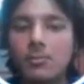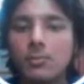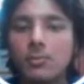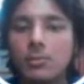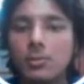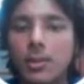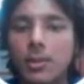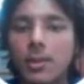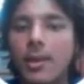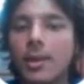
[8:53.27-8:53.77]

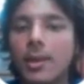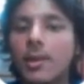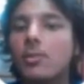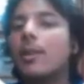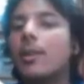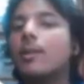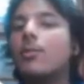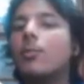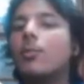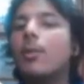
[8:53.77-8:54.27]
So the next
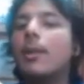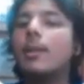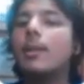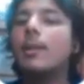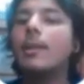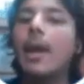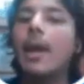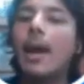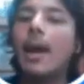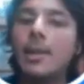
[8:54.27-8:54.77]
one is
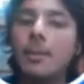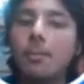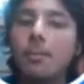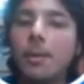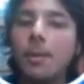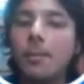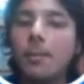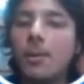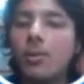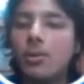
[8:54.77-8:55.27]
quickly adding
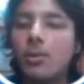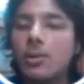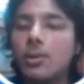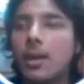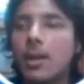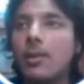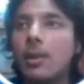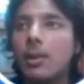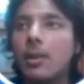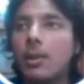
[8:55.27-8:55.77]
people to a
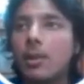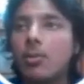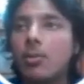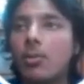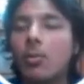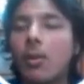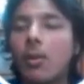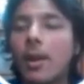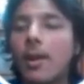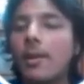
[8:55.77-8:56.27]
chat. So
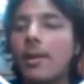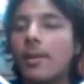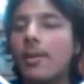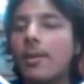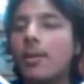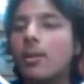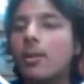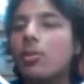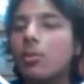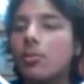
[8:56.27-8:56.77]
while in a
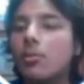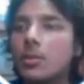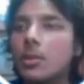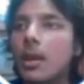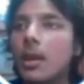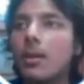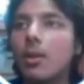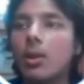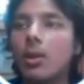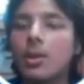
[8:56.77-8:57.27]
group
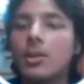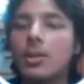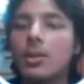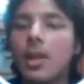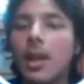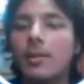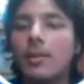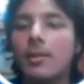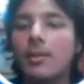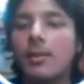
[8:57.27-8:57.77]
chat or a
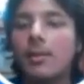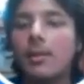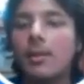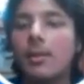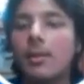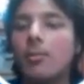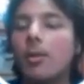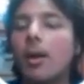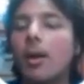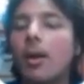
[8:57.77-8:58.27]
channel,
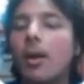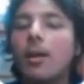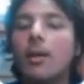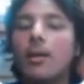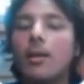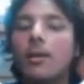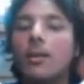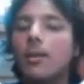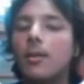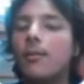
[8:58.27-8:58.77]

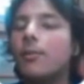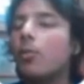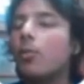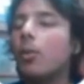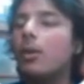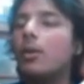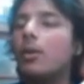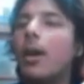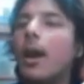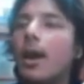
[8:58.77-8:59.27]
if you
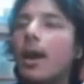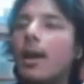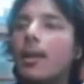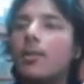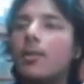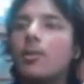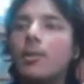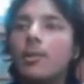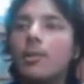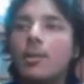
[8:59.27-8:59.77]
want to add
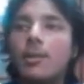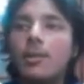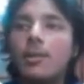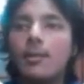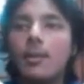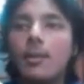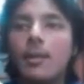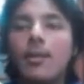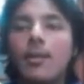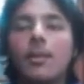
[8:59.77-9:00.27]

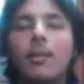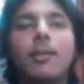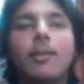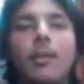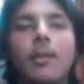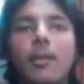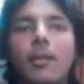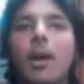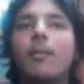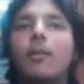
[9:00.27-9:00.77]
users, instead
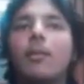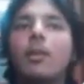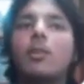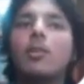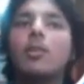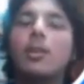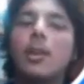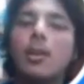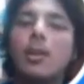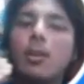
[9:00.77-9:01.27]
of having to
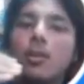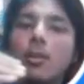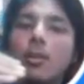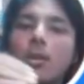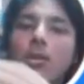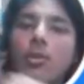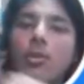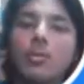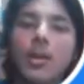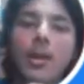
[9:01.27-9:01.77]
click on the
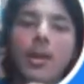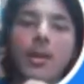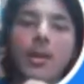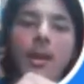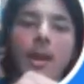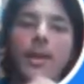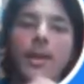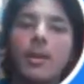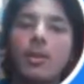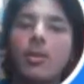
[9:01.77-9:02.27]
group chat
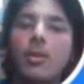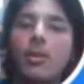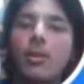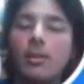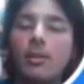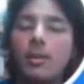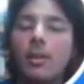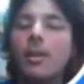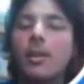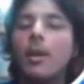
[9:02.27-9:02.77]
icon
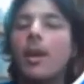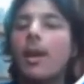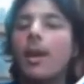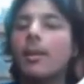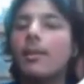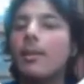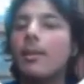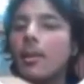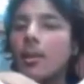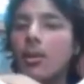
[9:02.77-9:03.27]

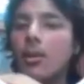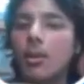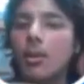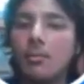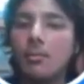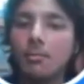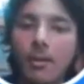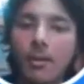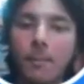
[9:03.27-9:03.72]
and clicking on